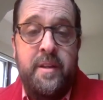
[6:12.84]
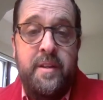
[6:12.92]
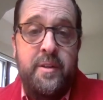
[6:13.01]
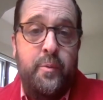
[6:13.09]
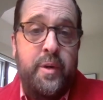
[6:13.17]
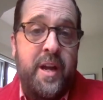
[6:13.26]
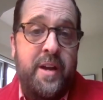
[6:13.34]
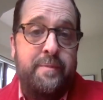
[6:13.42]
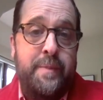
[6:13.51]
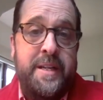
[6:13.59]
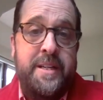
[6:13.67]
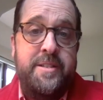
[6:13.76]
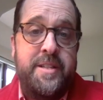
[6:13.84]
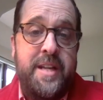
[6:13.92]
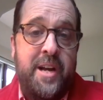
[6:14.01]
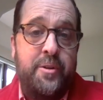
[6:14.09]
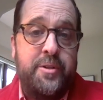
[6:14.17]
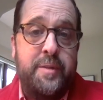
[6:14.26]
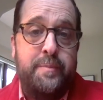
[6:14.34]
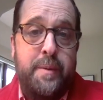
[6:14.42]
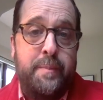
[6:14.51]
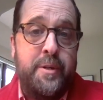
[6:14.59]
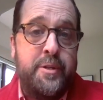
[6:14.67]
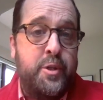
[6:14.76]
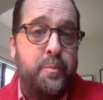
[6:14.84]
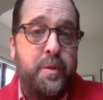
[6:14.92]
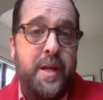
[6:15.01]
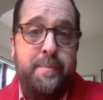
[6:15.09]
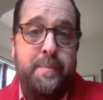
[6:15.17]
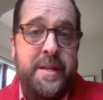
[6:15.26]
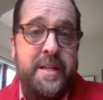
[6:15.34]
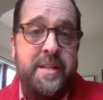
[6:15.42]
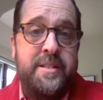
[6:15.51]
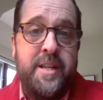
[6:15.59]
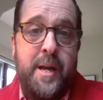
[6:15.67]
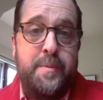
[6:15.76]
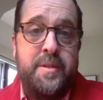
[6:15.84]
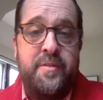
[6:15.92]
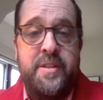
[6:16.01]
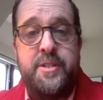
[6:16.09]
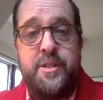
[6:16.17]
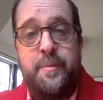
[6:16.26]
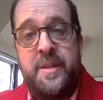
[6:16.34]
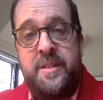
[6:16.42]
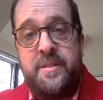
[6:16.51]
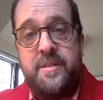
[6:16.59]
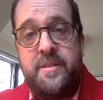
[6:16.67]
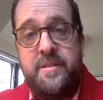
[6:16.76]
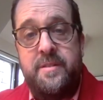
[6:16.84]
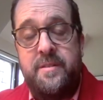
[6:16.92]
We have many talented members who play many types of instruments.